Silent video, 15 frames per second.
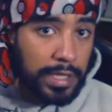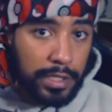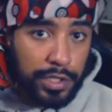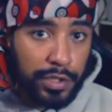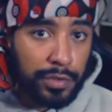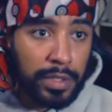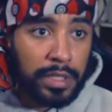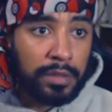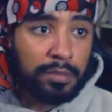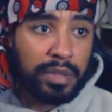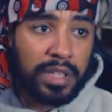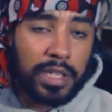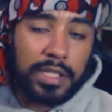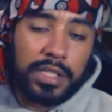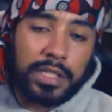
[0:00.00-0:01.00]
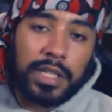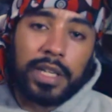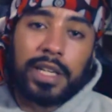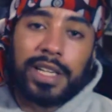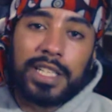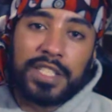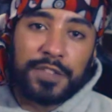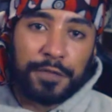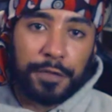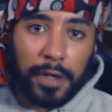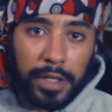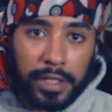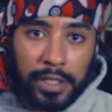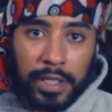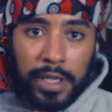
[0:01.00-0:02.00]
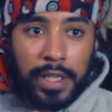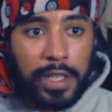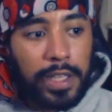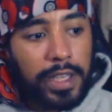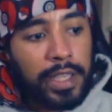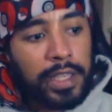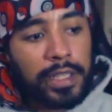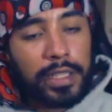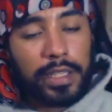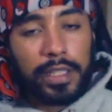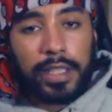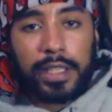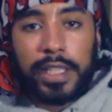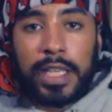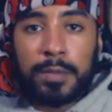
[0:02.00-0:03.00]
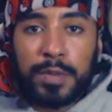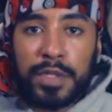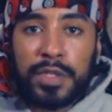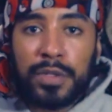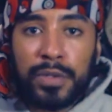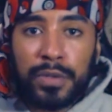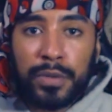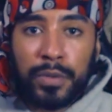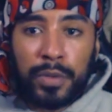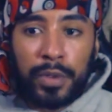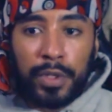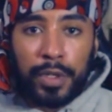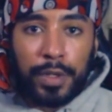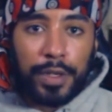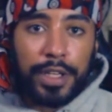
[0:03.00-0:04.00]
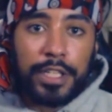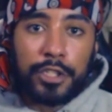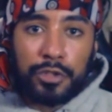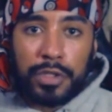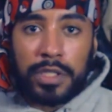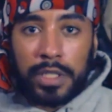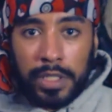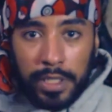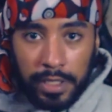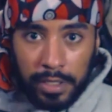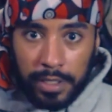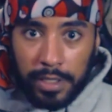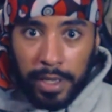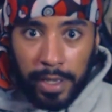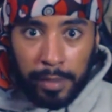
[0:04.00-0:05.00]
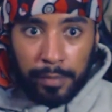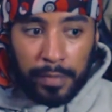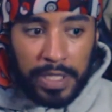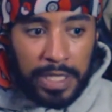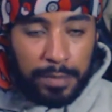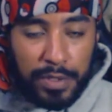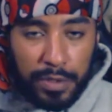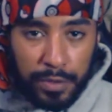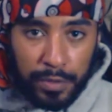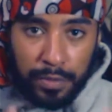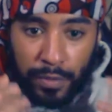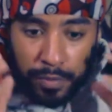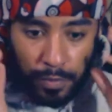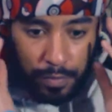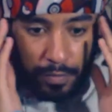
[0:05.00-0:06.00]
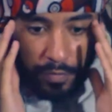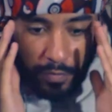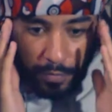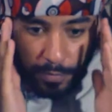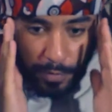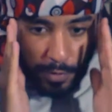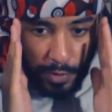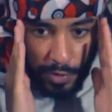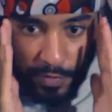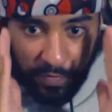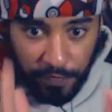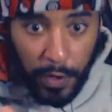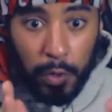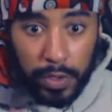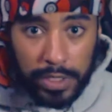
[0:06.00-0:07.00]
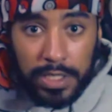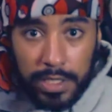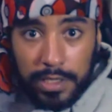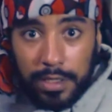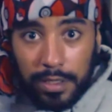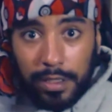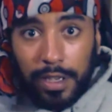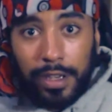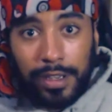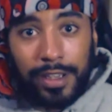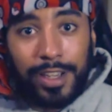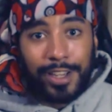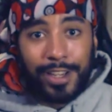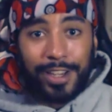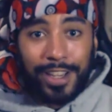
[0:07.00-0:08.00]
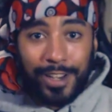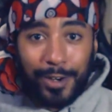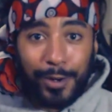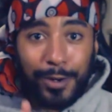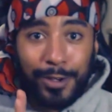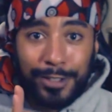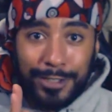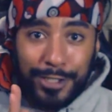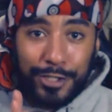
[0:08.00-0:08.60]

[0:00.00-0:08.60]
at the screen, but it's fun. It keeps you interested in the game, keeps you focused on